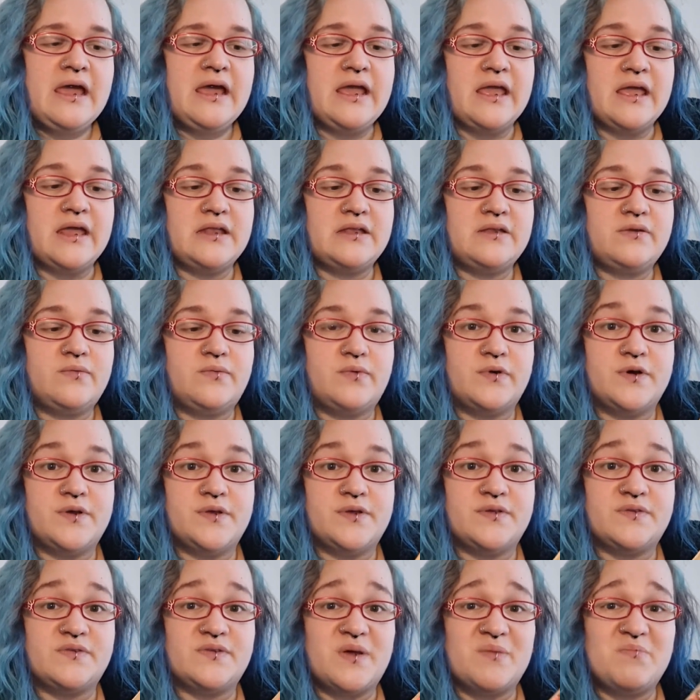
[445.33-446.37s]
It
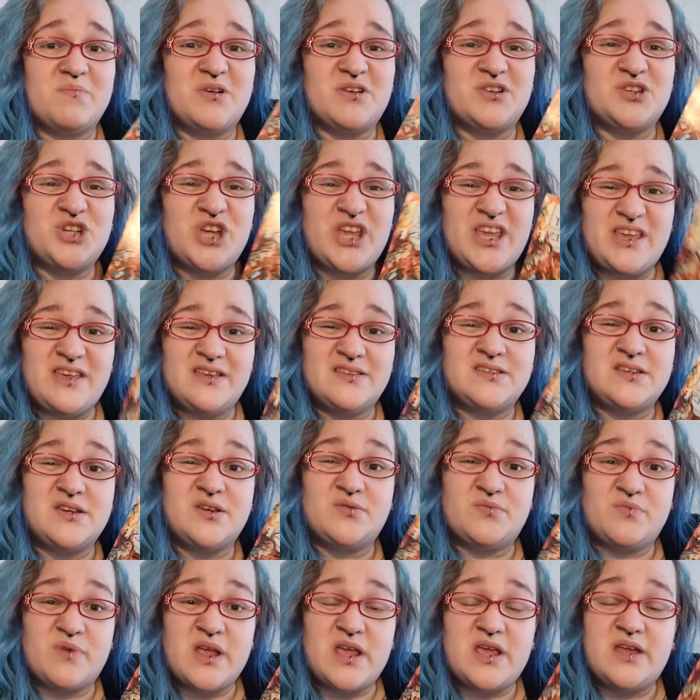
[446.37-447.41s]
was a much
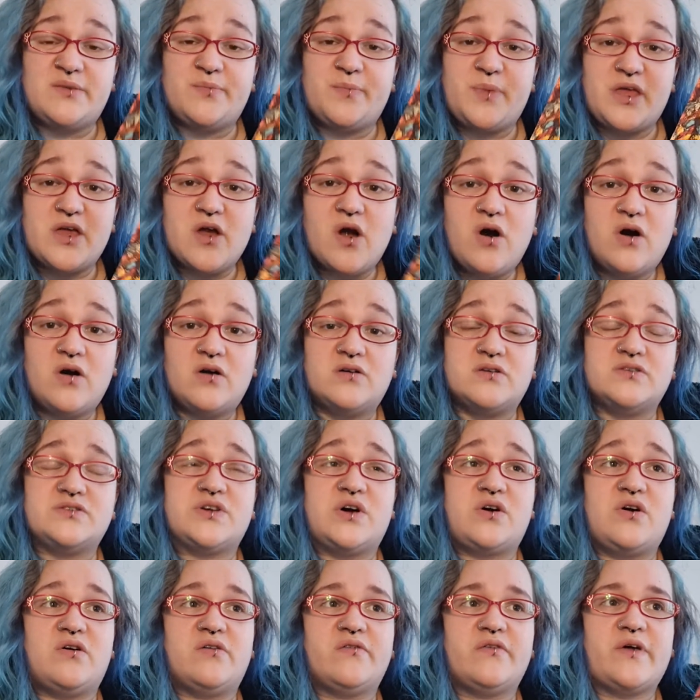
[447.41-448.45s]
easier read because
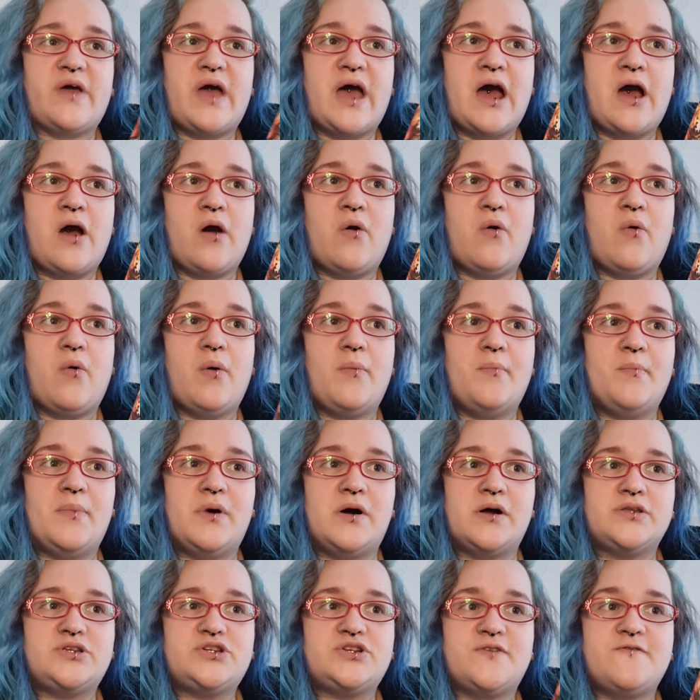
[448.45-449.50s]
of how
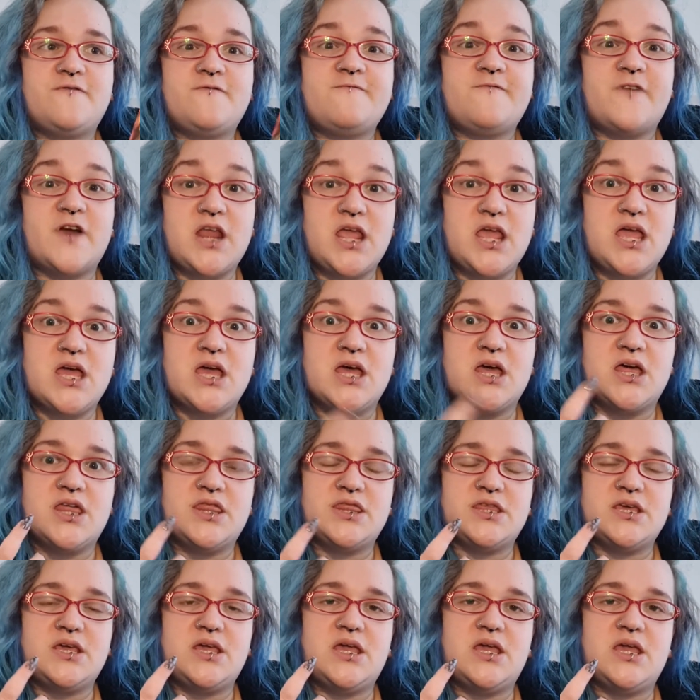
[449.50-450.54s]
much funnier
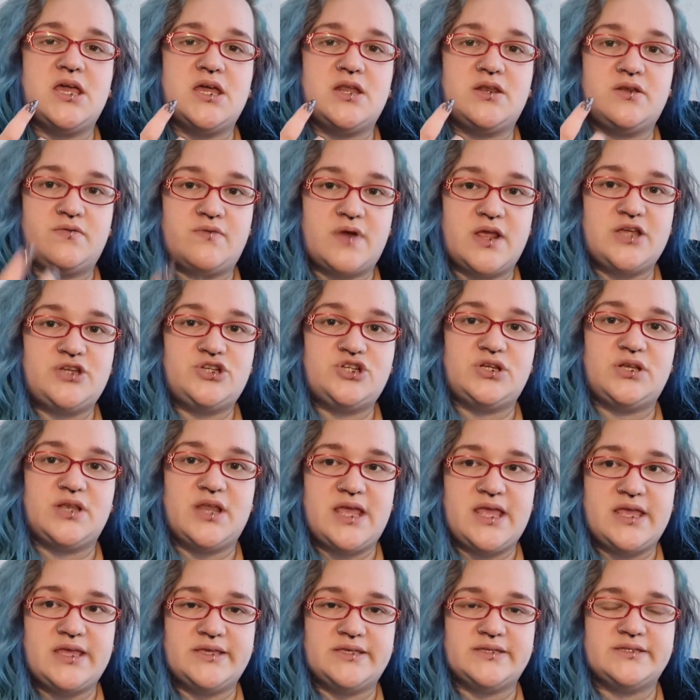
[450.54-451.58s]
the narration
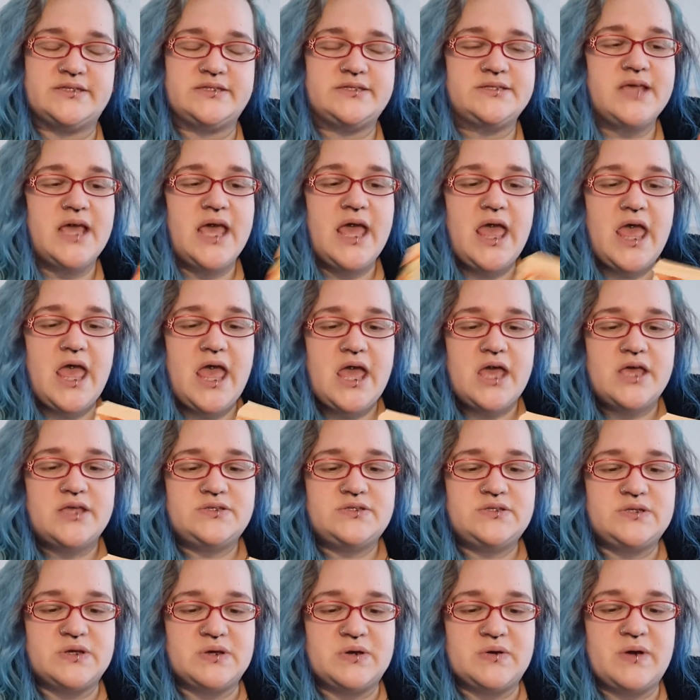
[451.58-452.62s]
is.
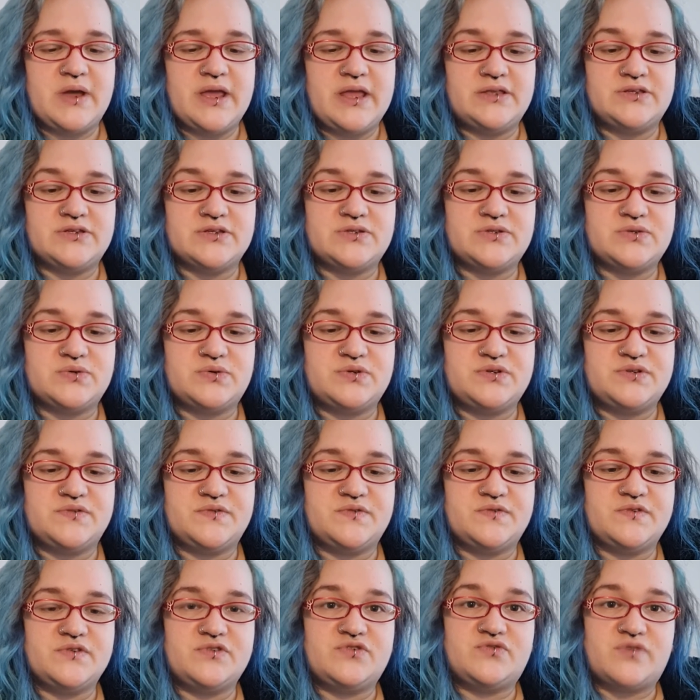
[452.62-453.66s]
So it just sort of
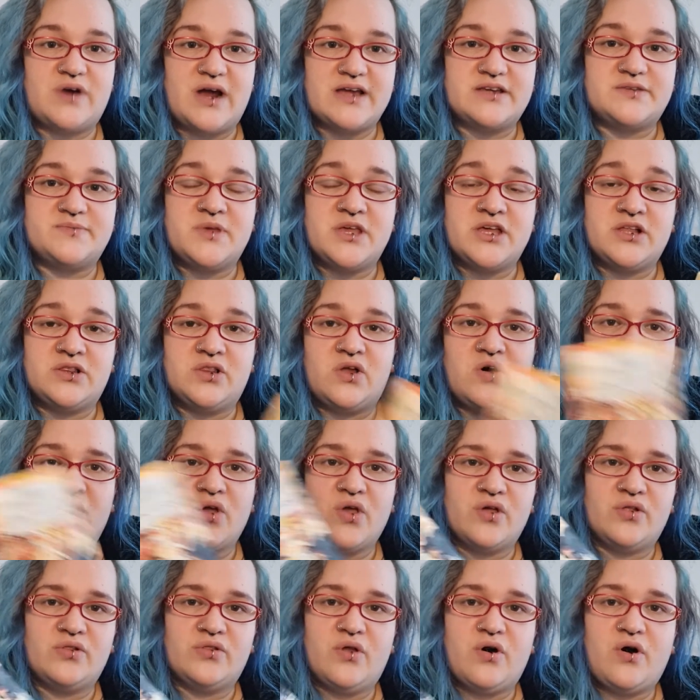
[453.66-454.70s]
dragged me
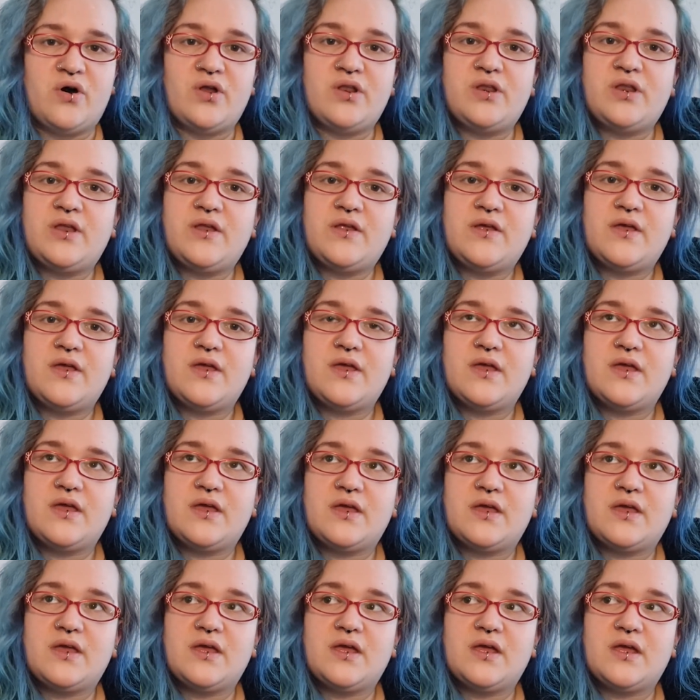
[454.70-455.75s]
along a lot
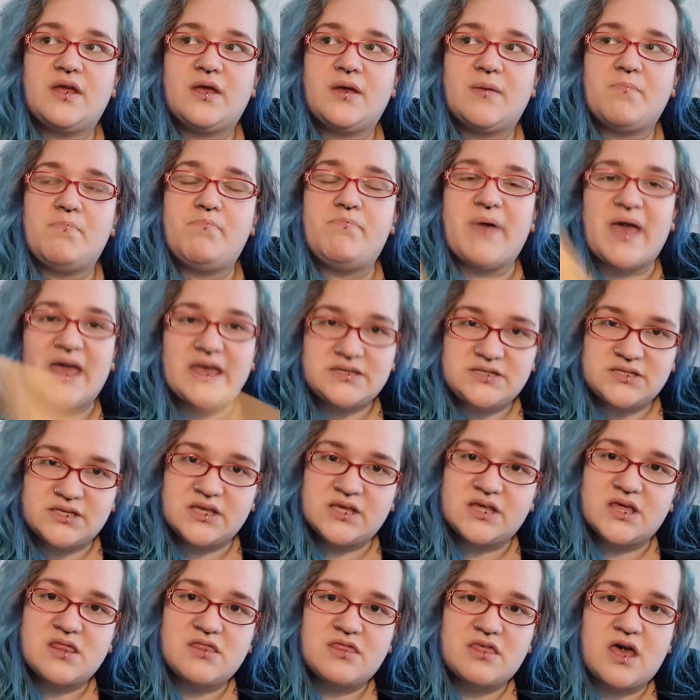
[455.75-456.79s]

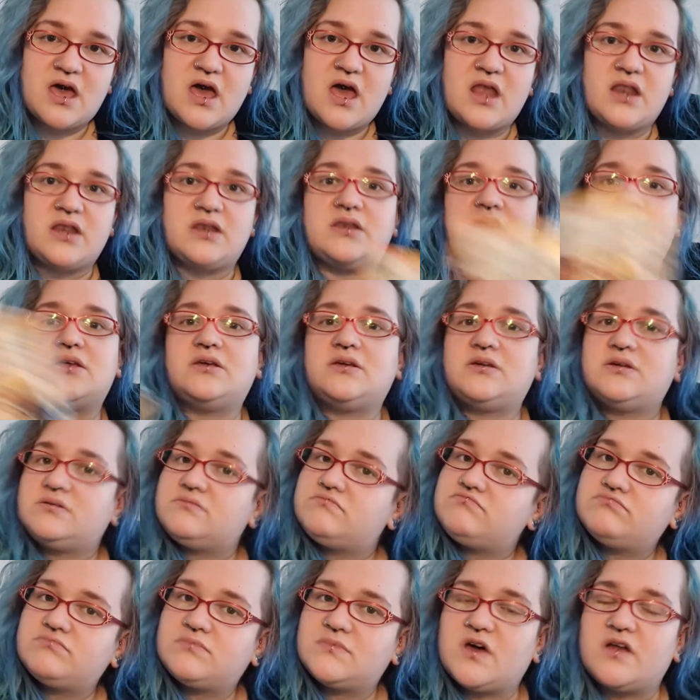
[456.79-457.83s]
better than
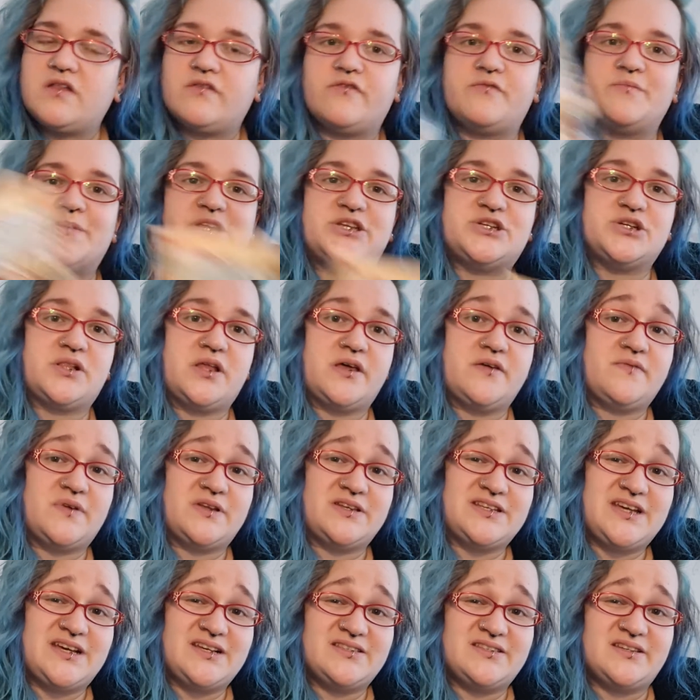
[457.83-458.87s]
Colour of Magic, Light
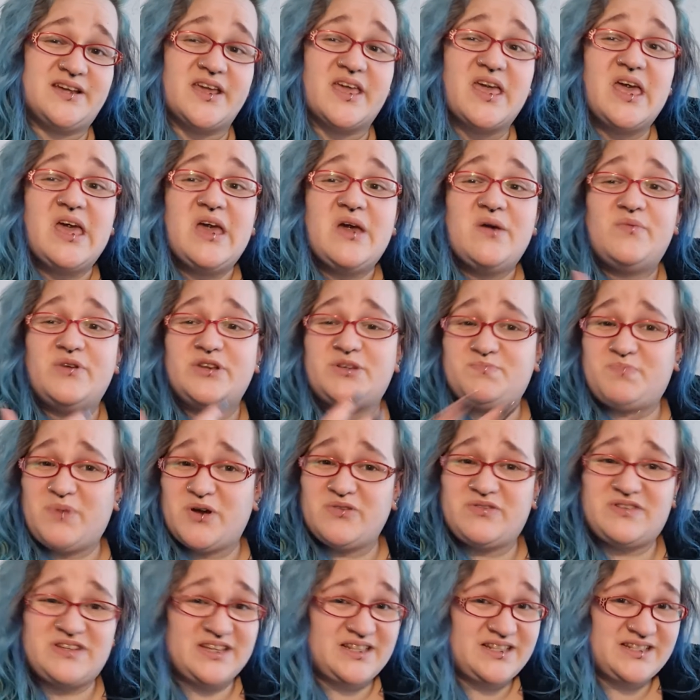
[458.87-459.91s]
Fantastic, which
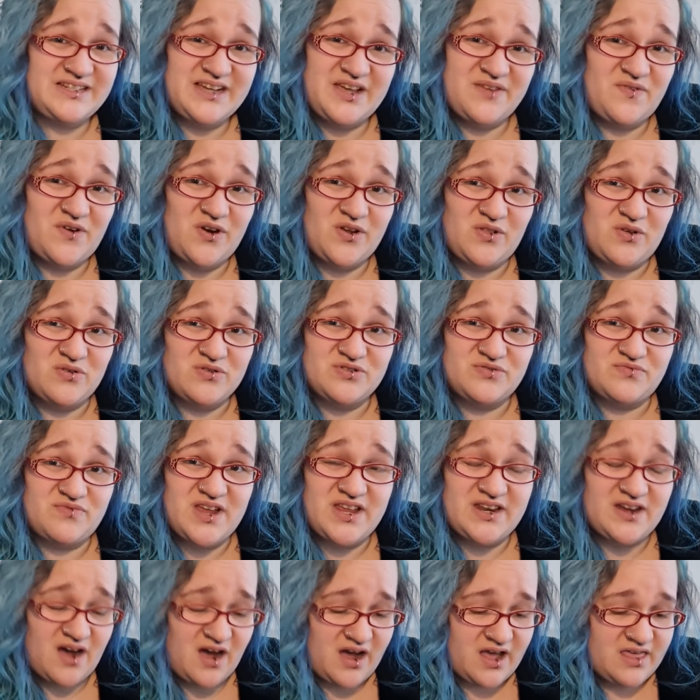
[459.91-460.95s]
both didn't take very long to
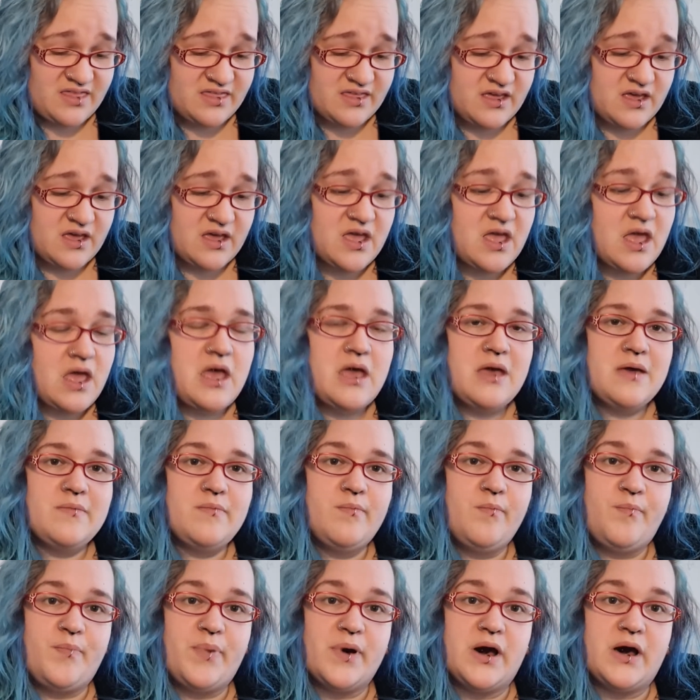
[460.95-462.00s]
read either,
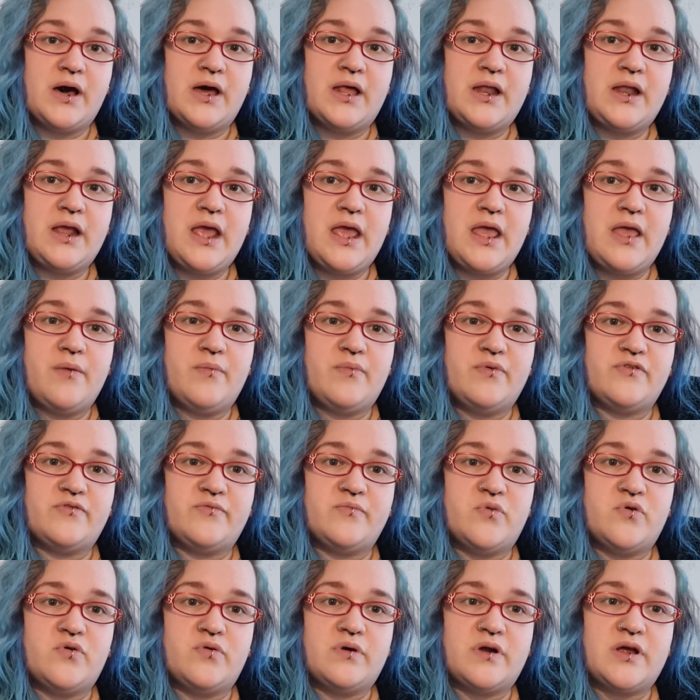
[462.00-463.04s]
but it was
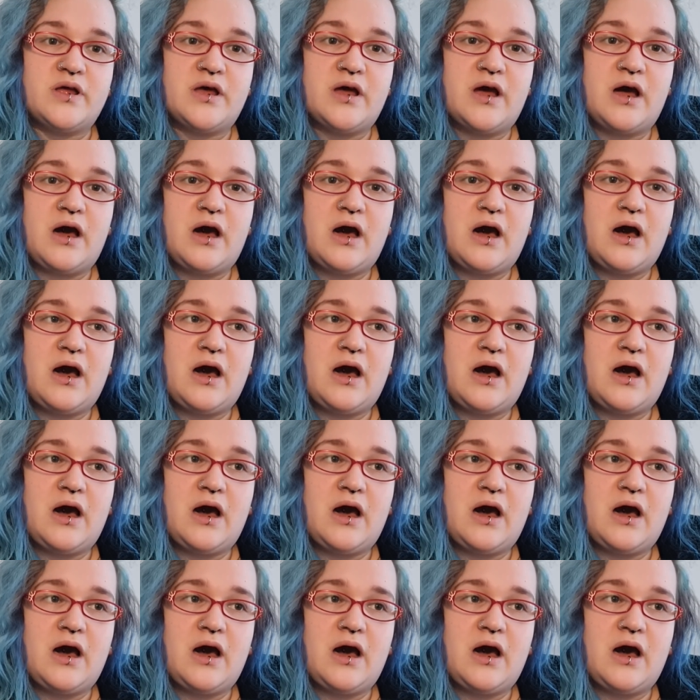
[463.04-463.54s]
more